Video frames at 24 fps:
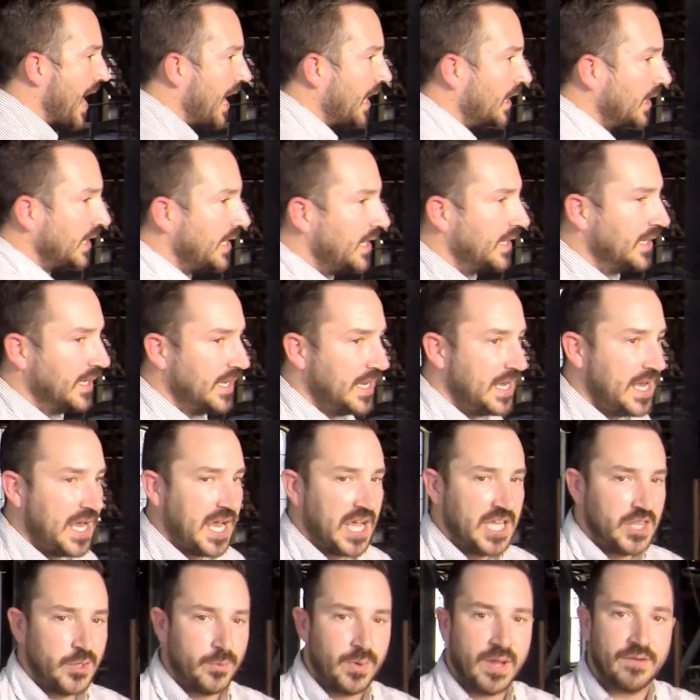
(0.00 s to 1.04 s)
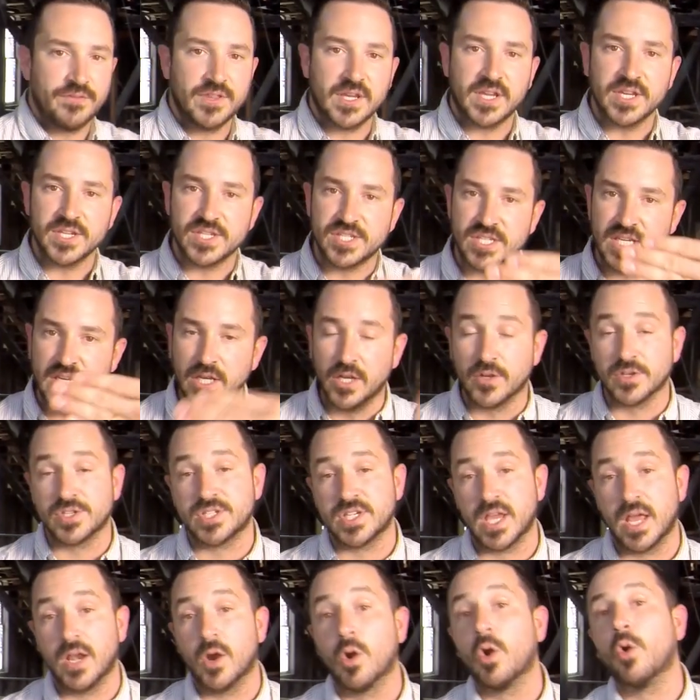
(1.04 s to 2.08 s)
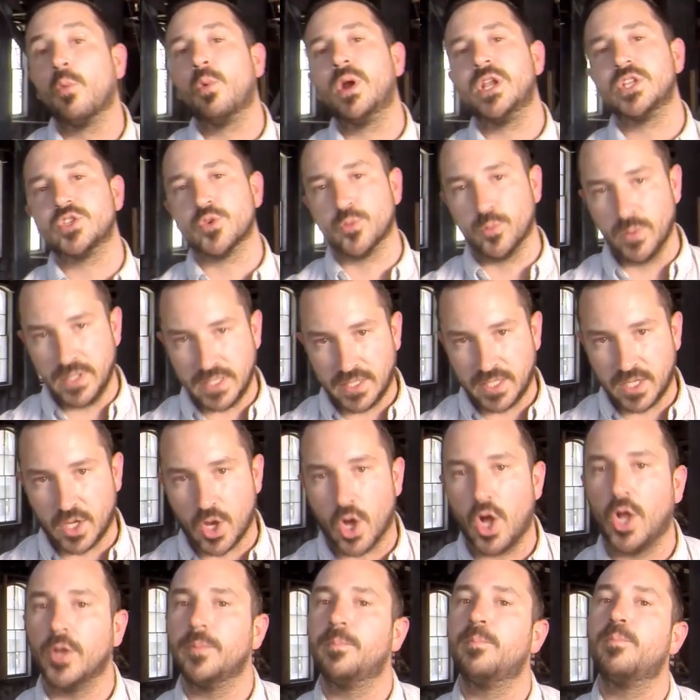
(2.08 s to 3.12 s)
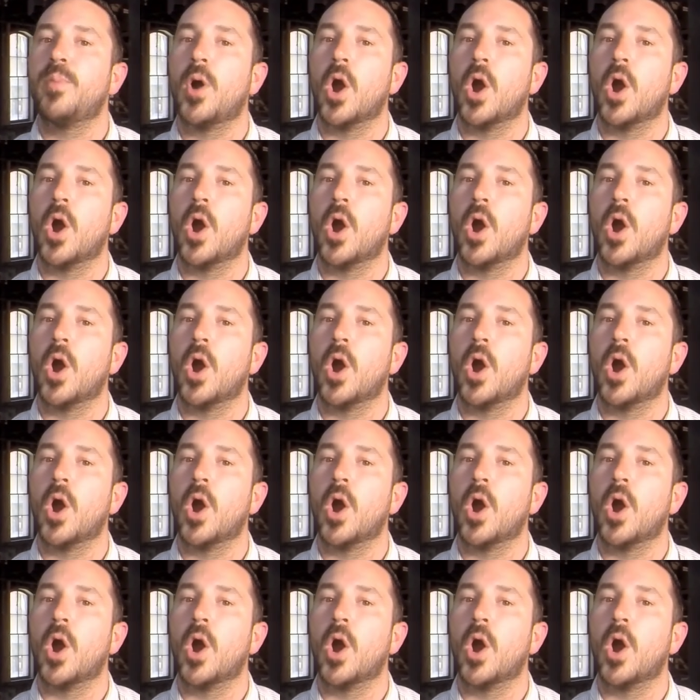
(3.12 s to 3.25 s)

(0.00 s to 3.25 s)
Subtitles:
Alley, and then we have the casino set, or what it's really called,